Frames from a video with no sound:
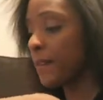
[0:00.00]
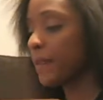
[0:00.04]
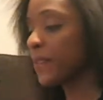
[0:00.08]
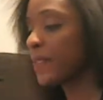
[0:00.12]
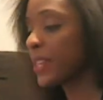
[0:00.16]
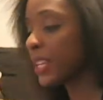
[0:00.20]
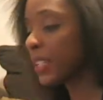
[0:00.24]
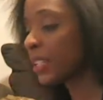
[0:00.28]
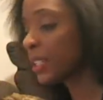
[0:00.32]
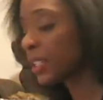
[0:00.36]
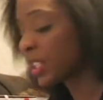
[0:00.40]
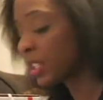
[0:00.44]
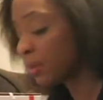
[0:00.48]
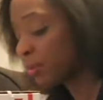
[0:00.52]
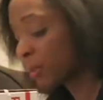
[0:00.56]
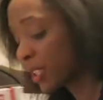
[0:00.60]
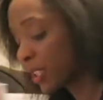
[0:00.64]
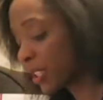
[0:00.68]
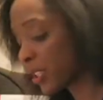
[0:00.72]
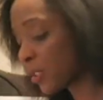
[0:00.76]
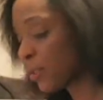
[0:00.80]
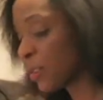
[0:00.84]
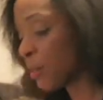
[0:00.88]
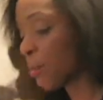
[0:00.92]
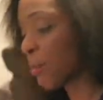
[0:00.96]
This should be
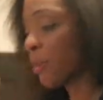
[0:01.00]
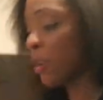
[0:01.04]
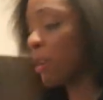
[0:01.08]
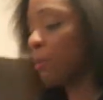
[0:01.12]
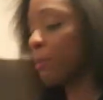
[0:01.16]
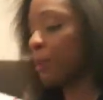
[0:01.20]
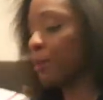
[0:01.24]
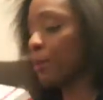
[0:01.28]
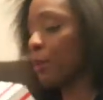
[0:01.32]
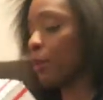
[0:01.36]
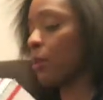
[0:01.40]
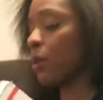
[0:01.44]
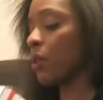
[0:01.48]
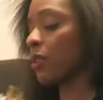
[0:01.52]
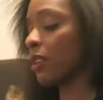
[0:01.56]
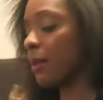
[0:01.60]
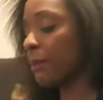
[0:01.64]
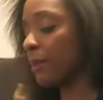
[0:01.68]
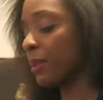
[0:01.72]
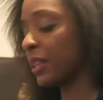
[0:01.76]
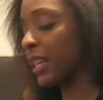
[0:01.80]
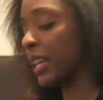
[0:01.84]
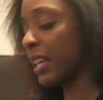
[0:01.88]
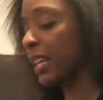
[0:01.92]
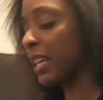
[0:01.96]
suitable. People won't
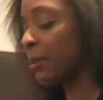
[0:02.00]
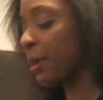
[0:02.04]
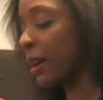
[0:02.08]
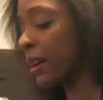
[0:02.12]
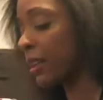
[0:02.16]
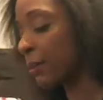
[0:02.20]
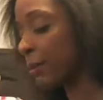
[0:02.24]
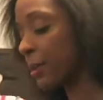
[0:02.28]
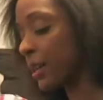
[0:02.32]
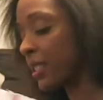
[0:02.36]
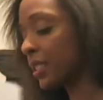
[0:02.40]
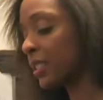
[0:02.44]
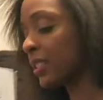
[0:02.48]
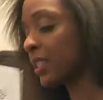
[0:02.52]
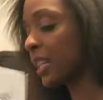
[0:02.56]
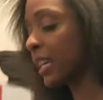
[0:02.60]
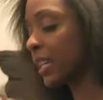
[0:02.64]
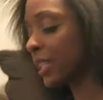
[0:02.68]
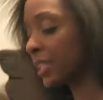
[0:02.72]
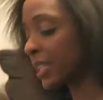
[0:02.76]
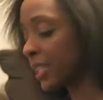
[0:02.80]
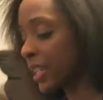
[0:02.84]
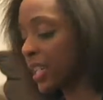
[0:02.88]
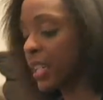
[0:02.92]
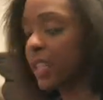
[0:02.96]
complain about the
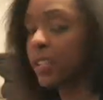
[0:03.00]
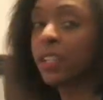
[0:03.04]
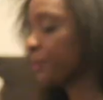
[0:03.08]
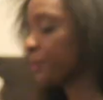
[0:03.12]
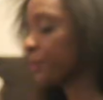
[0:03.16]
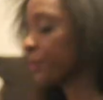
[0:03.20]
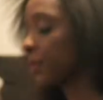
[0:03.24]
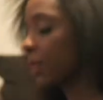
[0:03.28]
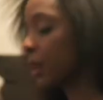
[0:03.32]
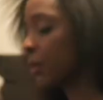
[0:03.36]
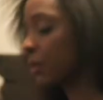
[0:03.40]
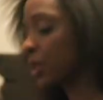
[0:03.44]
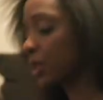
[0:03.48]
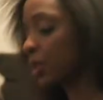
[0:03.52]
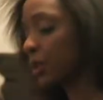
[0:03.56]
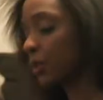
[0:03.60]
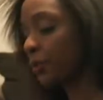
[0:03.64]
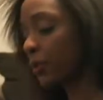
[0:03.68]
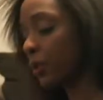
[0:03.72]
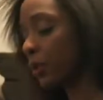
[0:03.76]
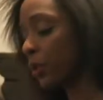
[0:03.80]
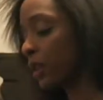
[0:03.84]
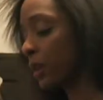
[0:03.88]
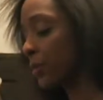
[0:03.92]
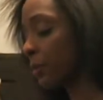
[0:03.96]
presentation. I'm just
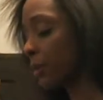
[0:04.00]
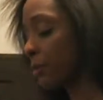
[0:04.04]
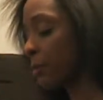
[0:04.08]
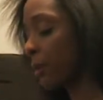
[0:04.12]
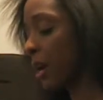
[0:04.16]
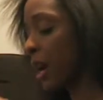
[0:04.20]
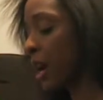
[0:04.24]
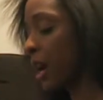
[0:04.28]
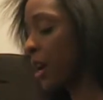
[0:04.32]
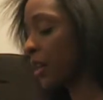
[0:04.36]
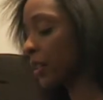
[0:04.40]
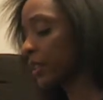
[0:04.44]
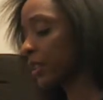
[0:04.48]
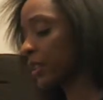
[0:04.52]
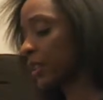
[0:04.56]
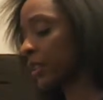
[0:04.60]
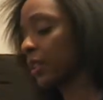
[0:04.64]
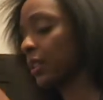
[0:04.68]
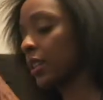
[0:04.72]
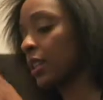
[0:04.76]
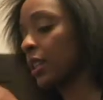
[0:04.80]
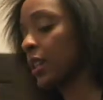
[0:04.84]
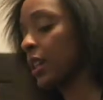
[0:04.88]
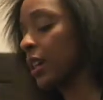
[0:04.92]
gonna fold up the box.